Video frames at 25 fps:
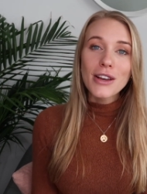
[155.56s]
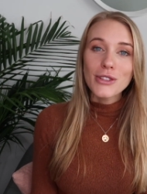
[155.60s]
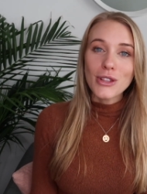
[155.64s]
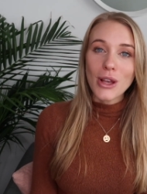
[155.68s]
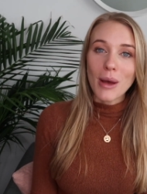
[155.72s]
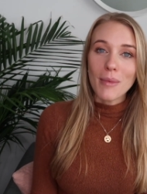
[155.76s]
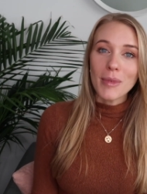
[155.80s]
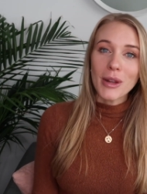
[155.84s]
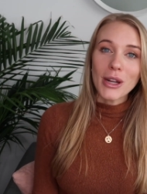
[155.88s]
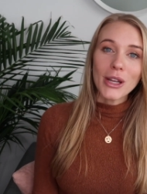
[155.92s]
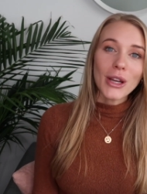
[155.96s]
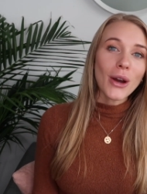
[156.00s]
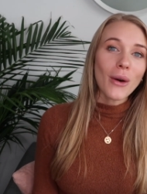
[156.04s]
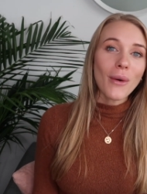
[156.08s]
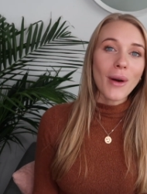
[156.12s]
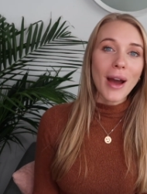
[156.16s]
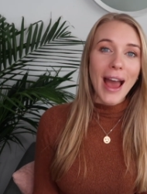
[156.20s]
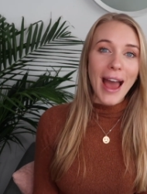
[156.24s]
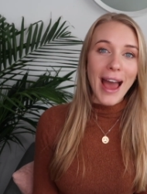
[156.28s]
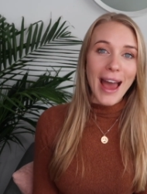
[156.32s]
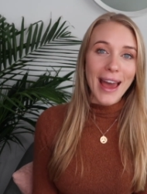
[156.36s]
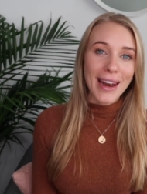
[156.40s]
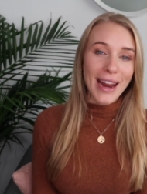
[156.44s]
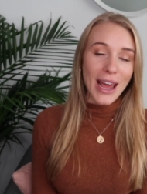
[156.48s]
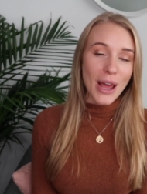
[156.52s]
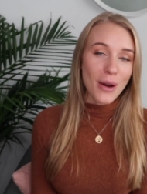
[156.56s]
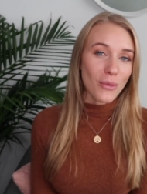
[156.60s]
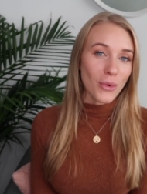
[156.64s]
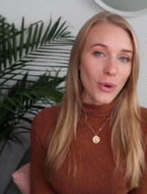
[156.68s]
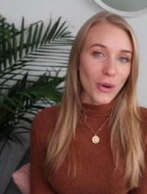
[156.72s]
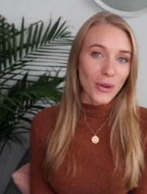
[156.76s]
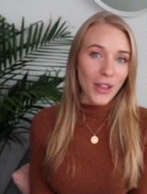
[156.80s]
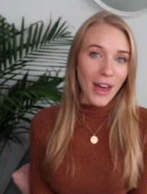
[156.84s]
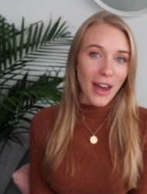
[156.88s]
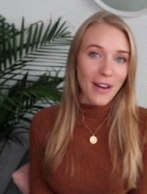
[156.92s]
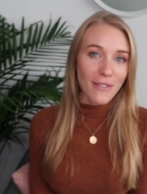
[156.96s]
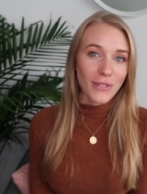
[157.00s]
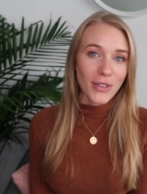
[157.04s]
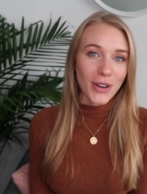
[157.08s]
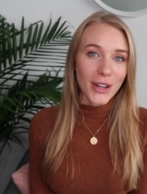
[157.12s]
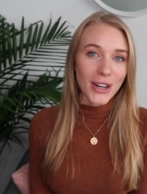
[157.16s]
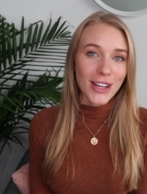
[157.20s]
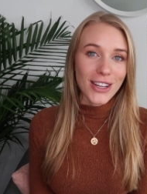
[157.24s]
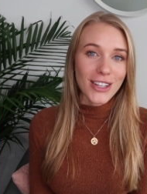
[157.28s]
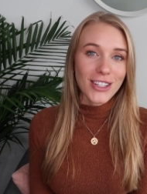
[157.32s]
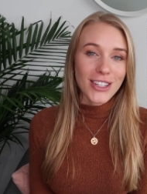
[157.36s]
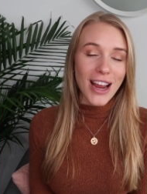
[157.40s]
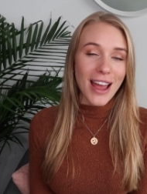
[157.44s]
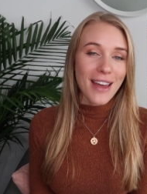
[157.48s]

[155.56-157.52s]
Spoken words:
So I'm gonna go ahead and roll that footage,